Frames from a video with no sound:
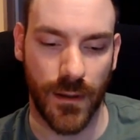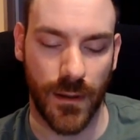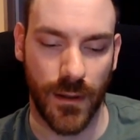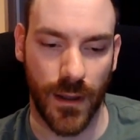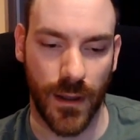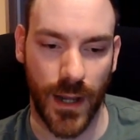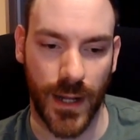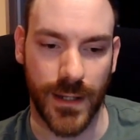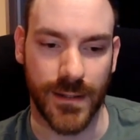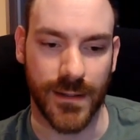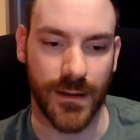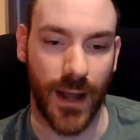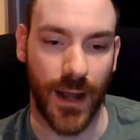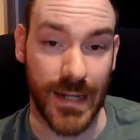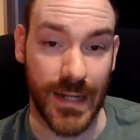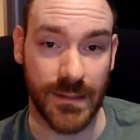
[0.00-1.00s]
and
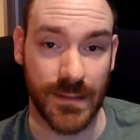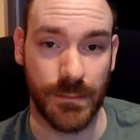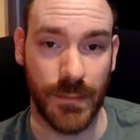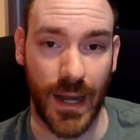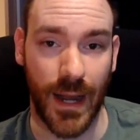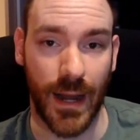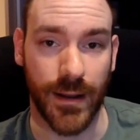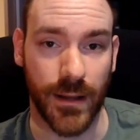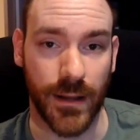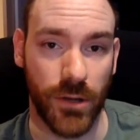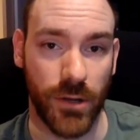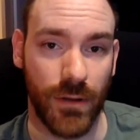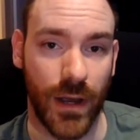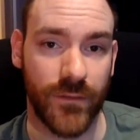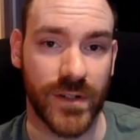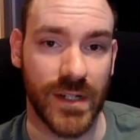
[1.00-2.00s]
as a man, you
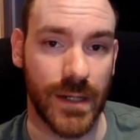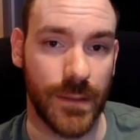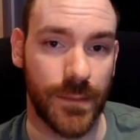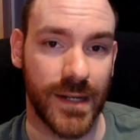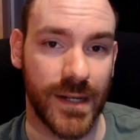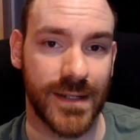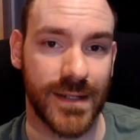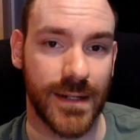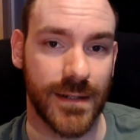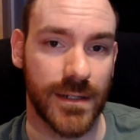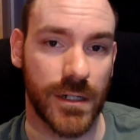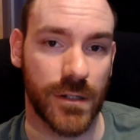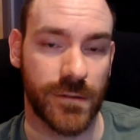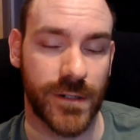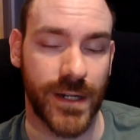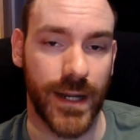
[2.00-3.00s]
have the ability to
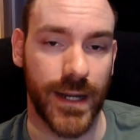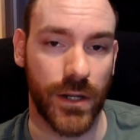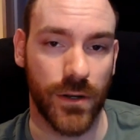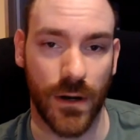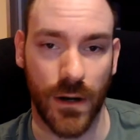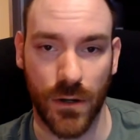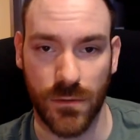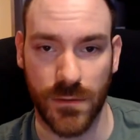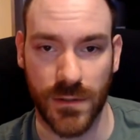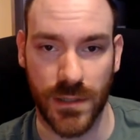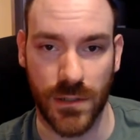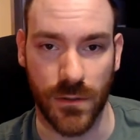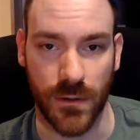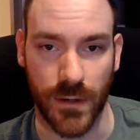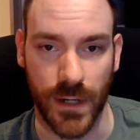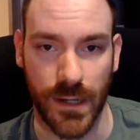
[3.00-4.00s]
create your own
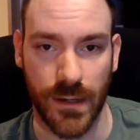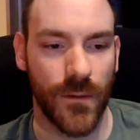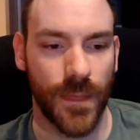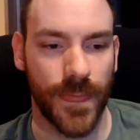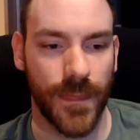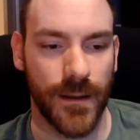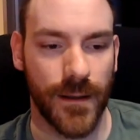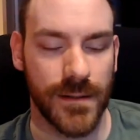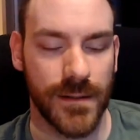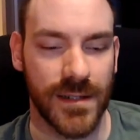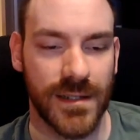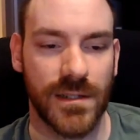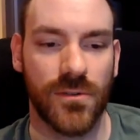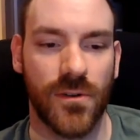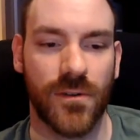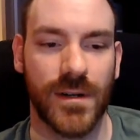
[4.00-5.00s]
story. The
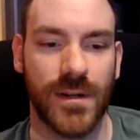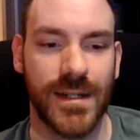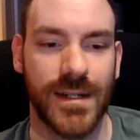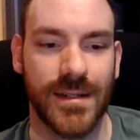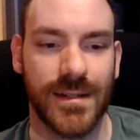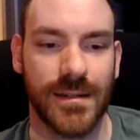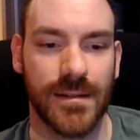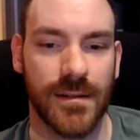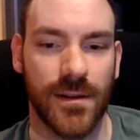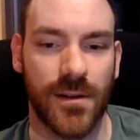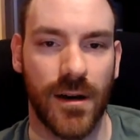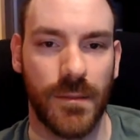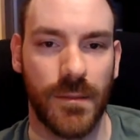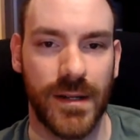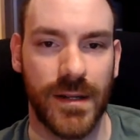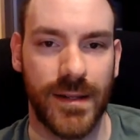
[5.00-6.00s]
stories, the
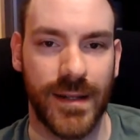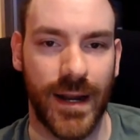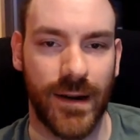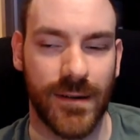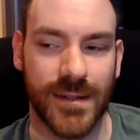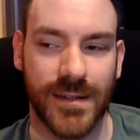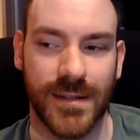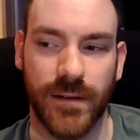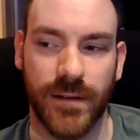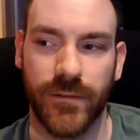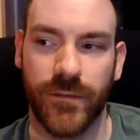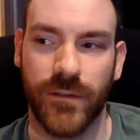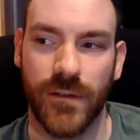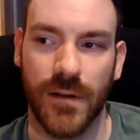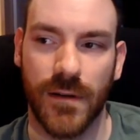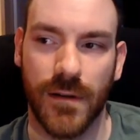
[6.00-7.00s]
common narrative
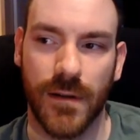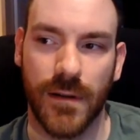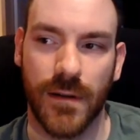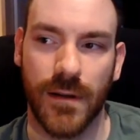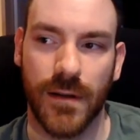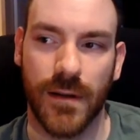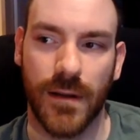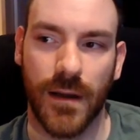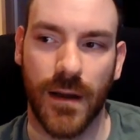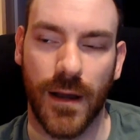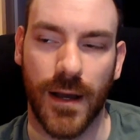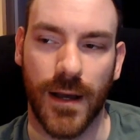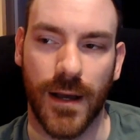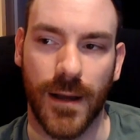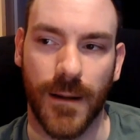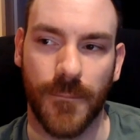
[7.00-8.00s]

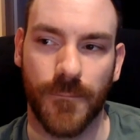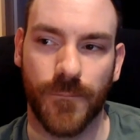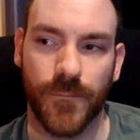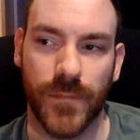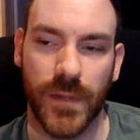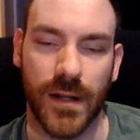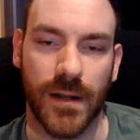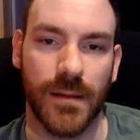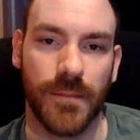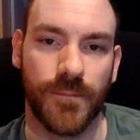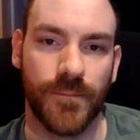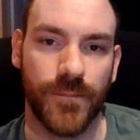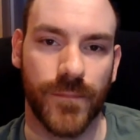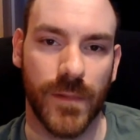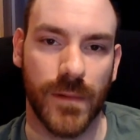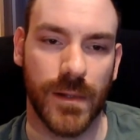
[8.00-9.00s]
uh, that the
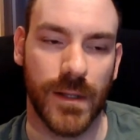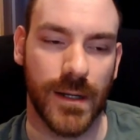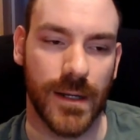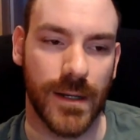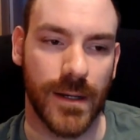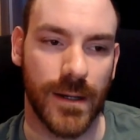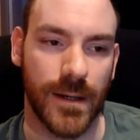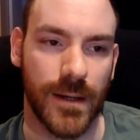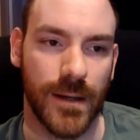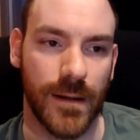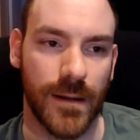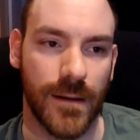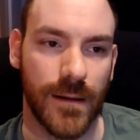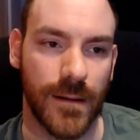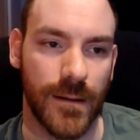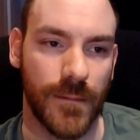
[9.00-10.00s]

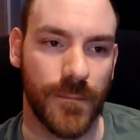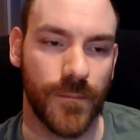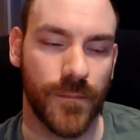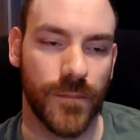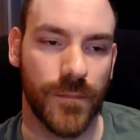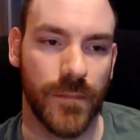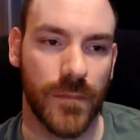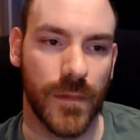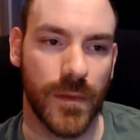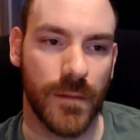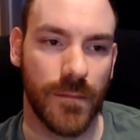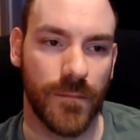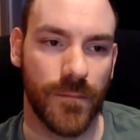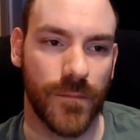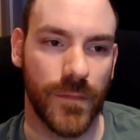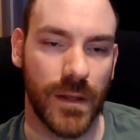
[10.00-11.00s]
the
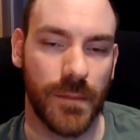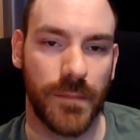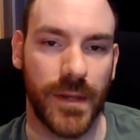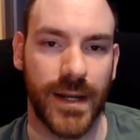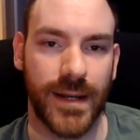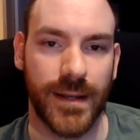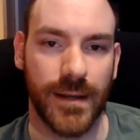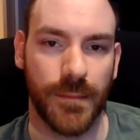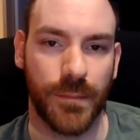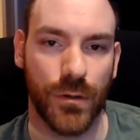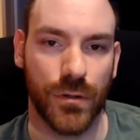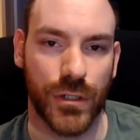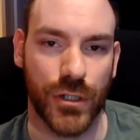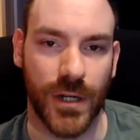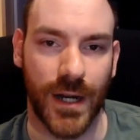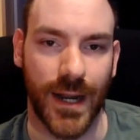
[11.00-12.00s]
the media
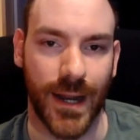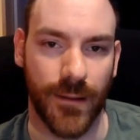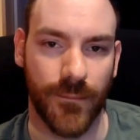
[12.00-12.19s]
portray.